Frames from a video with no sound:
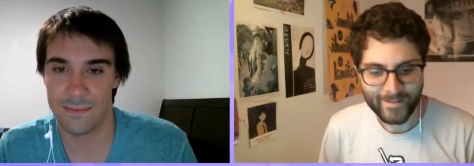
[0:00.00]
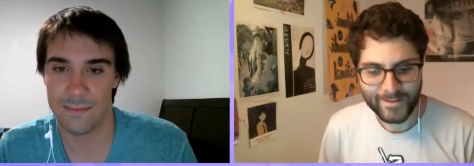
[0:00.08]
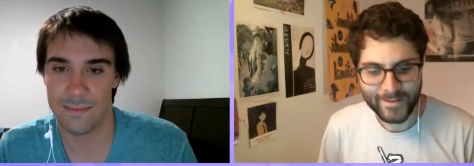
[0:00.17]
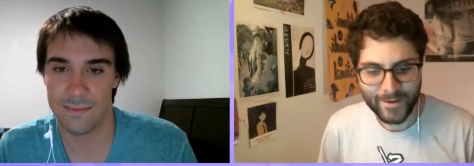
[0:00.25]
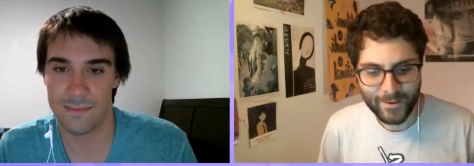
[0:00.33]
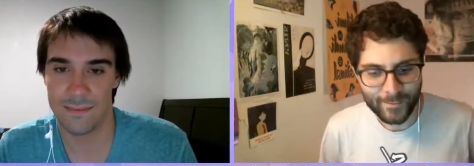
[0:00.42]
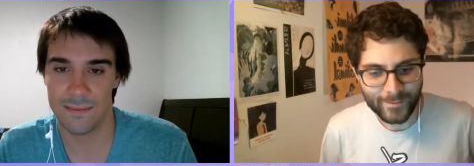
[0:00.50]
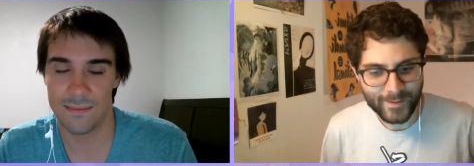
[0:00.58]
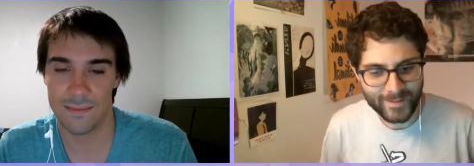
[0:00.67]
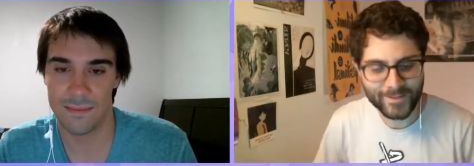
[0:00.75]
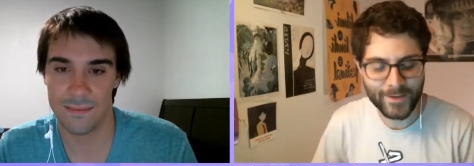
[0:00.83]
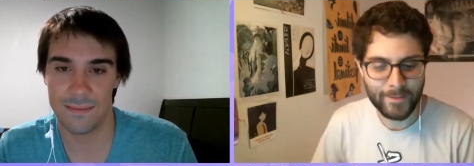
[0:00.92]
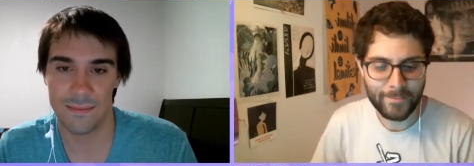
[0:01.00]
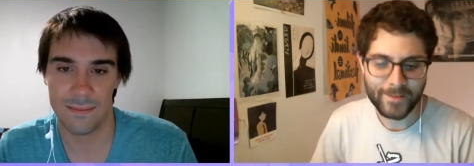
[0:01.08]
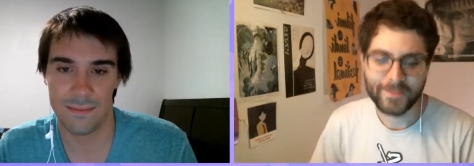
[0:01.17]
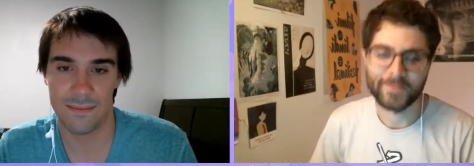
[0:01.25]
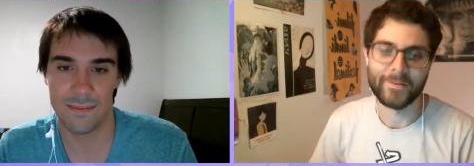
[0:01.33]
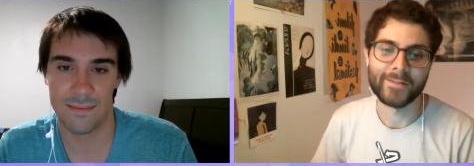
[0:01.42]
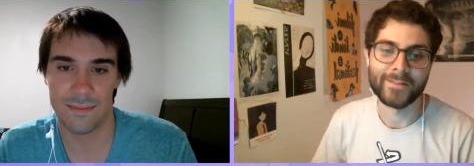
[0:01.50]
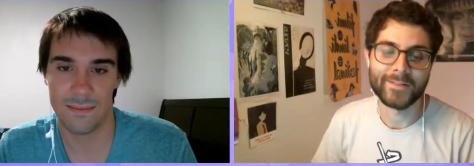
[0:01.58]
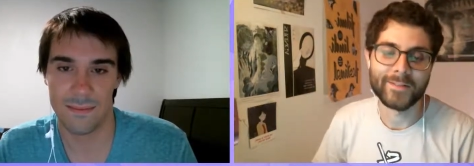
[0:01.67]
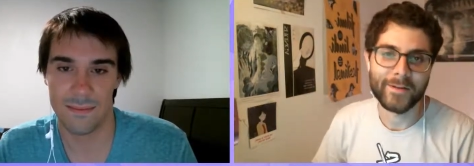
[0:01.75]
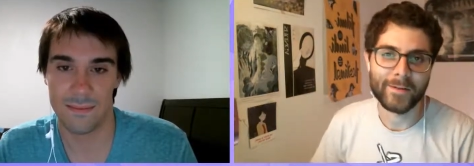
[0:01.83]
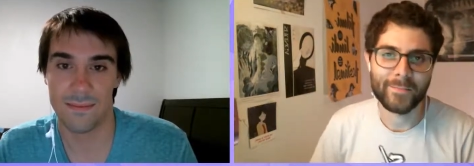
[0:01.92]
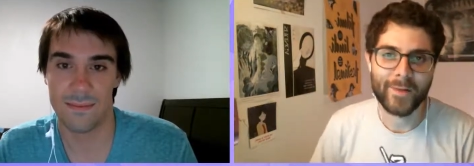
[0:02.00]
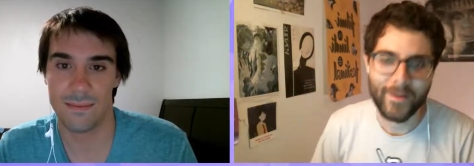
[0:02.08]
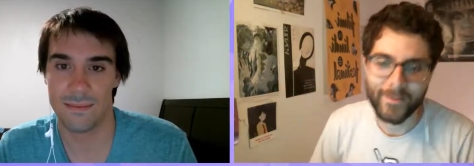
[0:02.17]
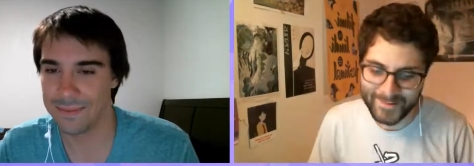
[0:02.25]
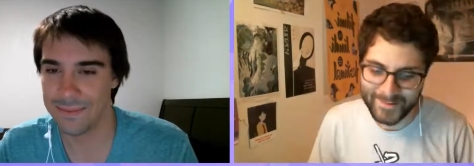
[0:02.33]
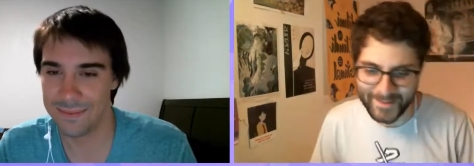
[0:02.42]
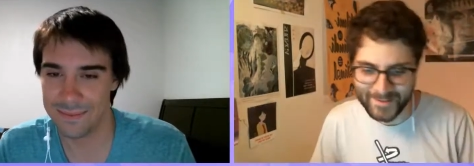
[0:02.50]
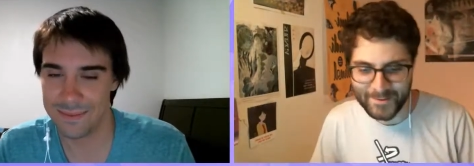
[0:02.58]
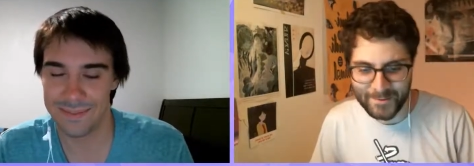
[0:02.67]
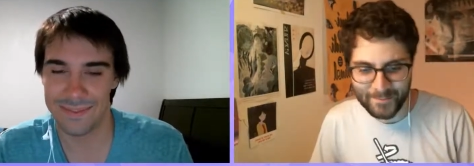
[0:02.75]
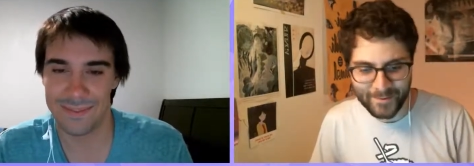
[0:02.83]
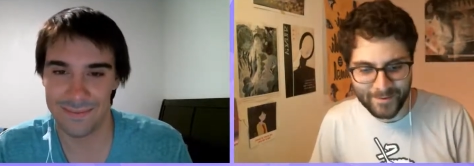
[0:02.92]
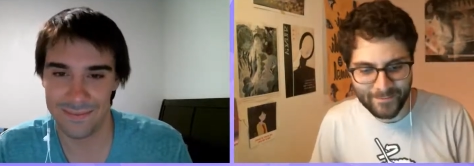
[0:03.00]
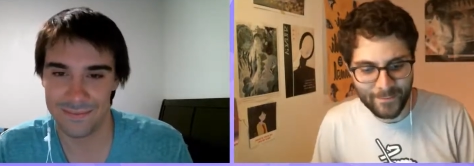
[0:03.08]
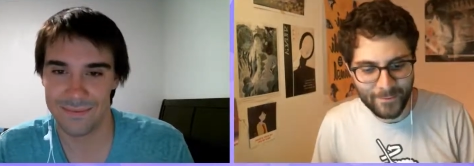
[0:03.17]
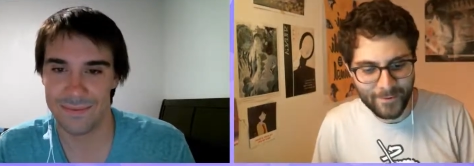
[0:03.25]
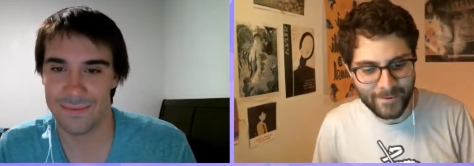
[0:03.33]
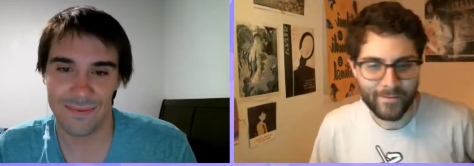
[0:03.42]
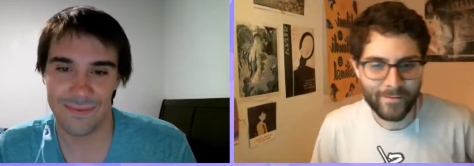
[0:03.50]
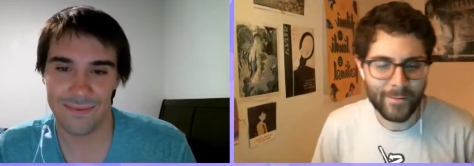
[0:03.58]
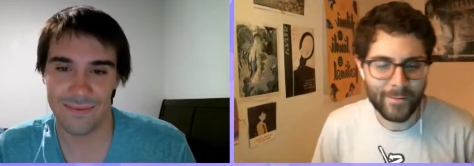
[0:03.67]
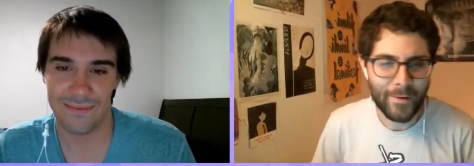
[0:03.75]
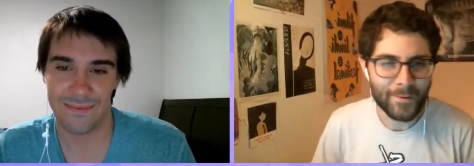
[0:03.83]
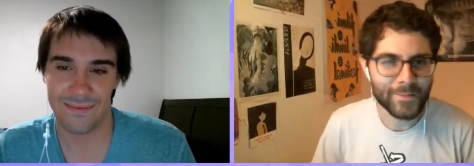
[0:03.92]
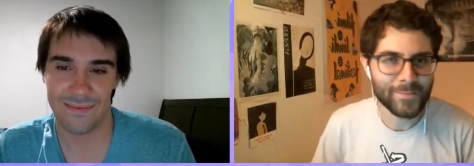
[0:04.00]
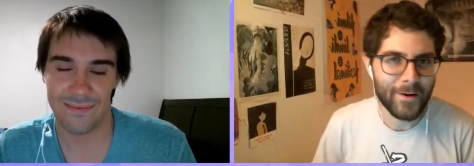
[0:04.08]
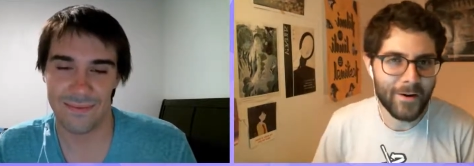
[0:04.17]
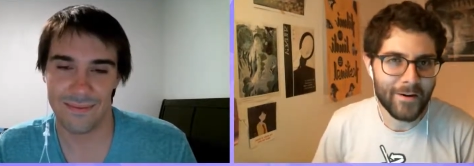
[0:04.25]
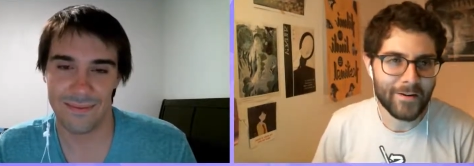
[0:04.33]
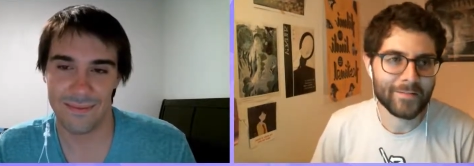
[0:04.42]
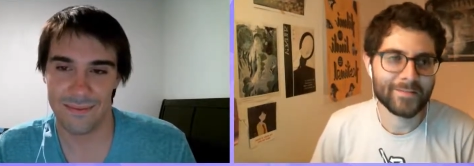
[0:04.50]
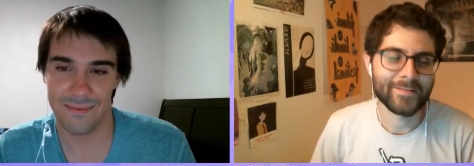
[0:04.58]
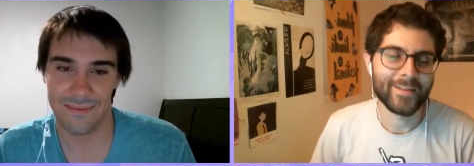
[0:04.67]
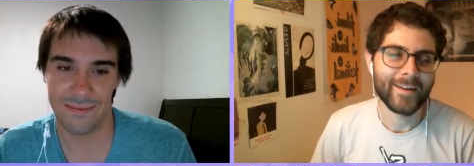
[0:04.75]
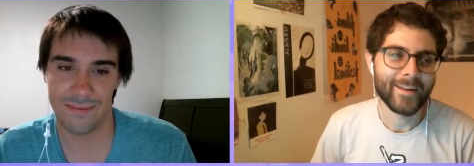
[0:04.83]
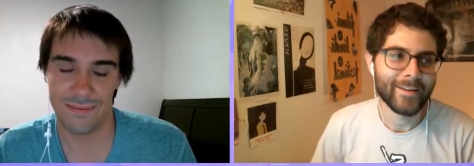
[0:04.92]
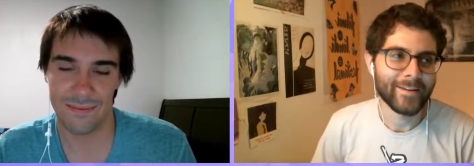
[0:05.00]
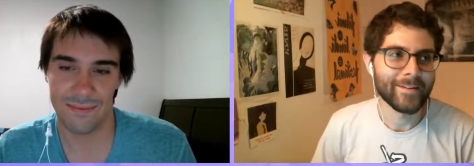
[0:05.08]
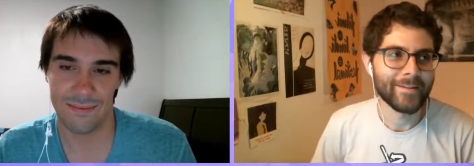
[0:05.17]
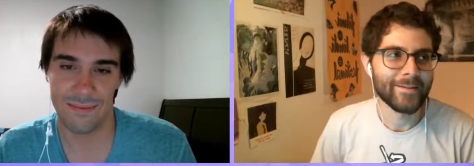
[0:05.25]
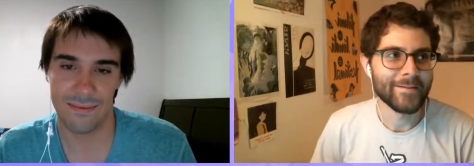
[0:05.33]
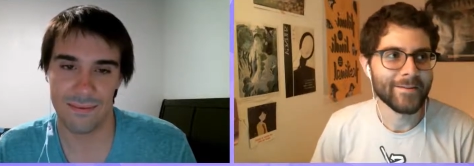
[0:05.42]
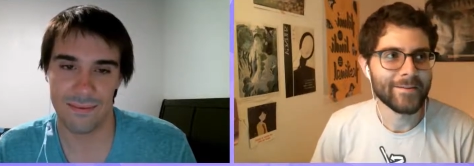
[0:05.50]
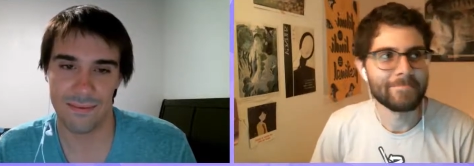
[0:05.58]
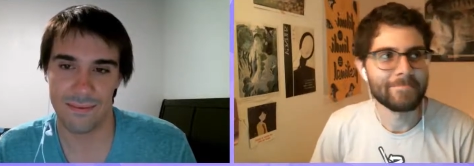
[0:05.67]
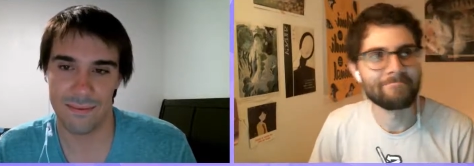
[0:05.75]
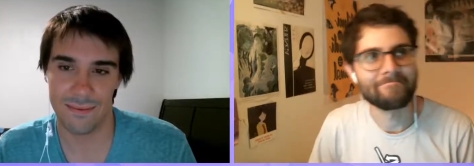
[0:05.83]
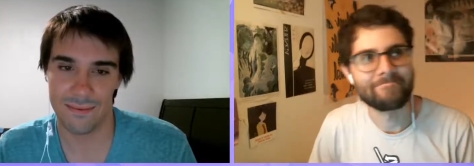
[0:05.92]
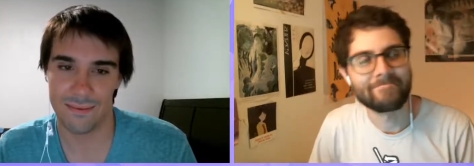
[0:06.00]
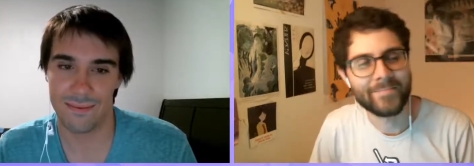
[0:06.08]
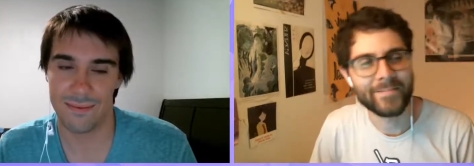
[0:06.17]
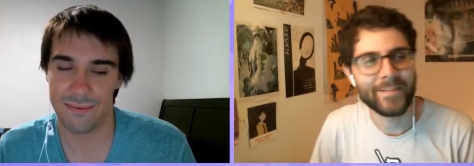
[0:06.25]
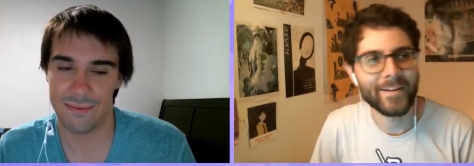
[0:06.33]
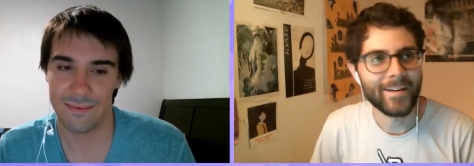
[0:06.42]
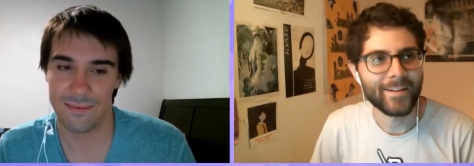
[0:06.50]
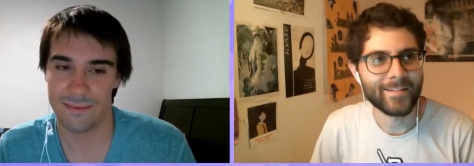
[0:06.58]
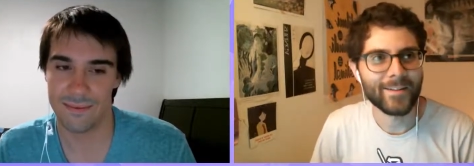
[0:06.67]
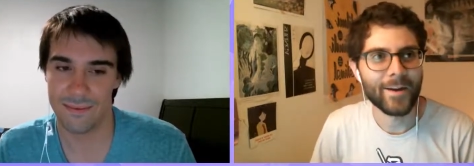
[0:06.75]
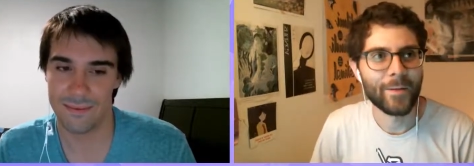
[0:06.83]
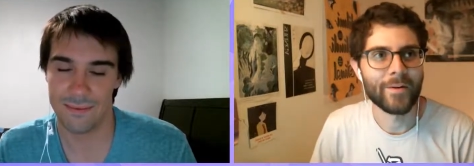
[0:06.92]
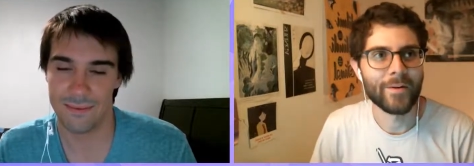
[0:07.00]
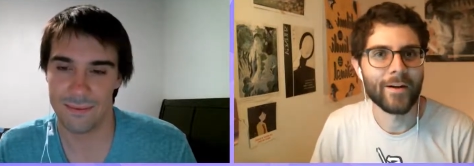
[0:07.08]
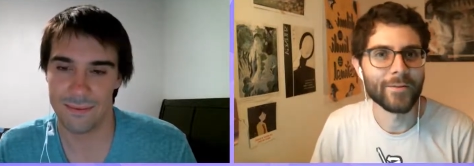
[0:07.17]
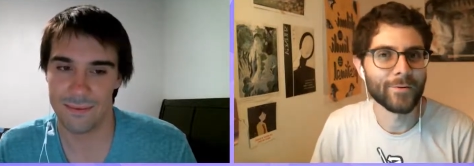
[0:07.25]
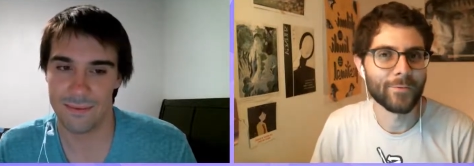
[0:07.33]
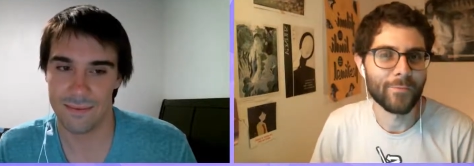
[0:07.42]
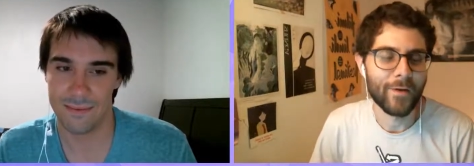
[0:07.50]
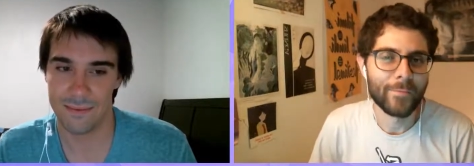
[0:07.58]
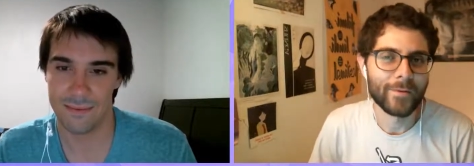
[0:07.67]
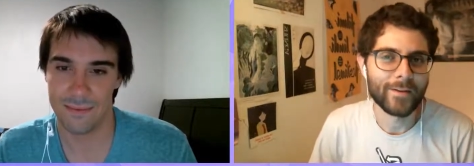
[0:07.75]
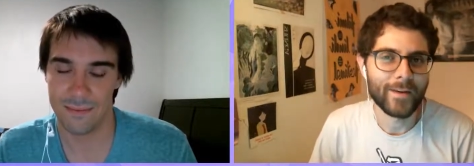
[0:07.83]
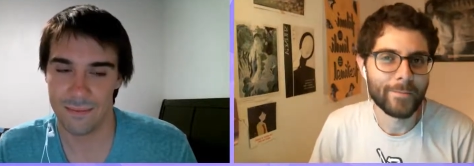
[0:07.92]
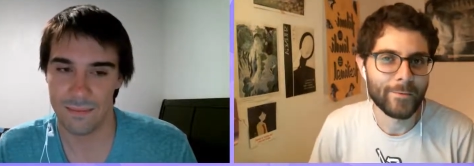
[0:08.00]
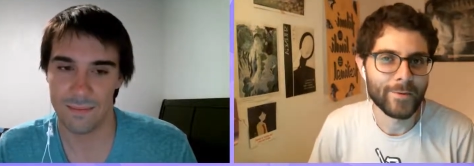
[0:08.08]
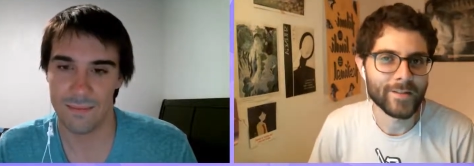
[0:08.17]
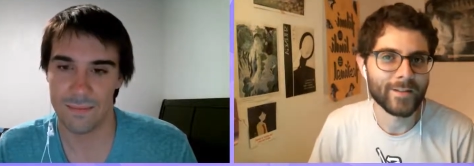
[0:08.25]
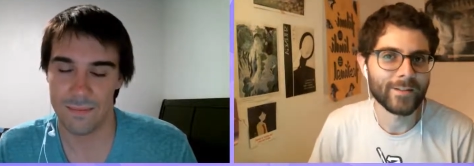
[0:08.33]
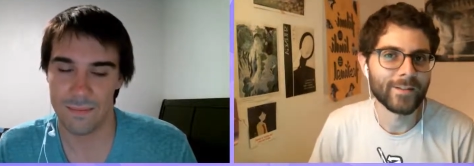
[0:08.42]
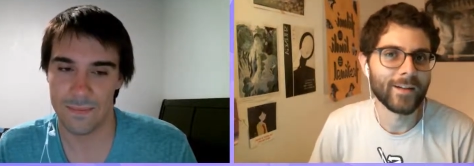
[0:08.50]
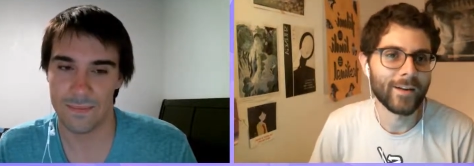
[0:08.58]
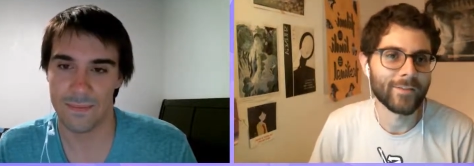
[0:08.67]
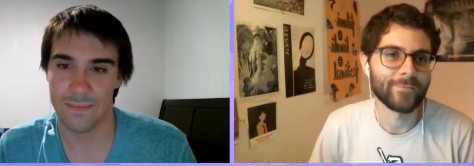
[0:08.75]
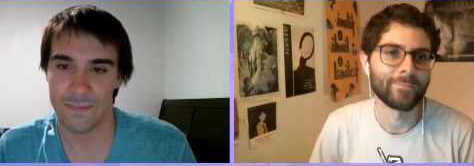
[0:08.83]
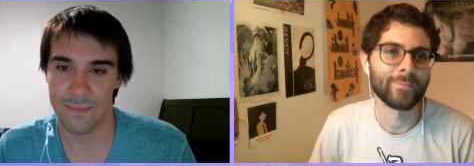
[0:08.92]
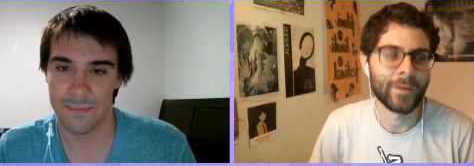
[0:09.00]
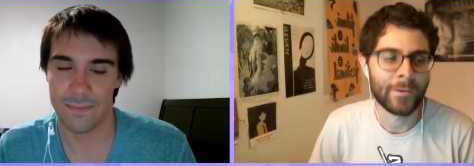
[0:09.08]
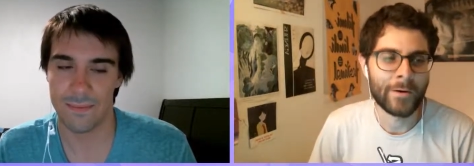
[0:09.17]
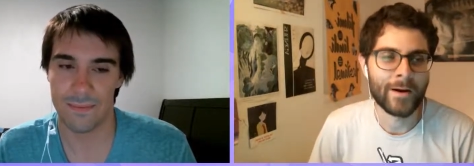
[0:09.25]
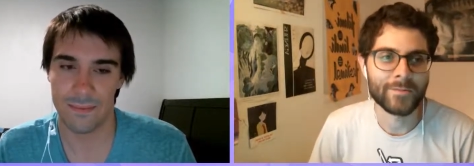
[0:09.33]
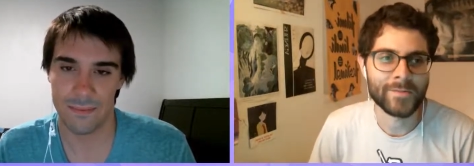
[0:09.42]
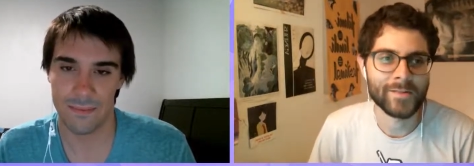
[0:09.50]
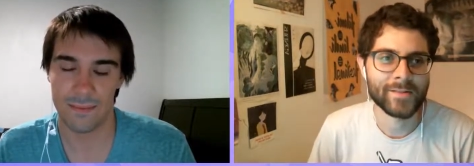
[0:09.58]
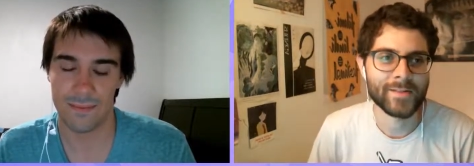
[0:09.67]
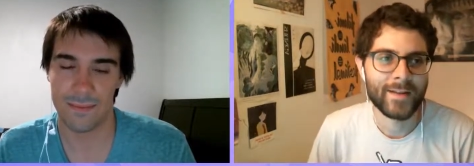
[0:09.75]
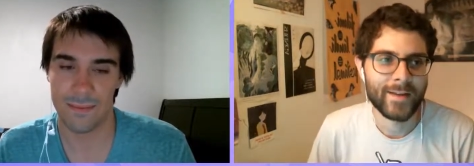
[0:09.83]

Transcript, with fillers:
Speaker 1: So let's jump into it. Let's talk about Stage three, Week four. For the most part, a little bit underwhelming. I mean, we saw a lot of blowouts.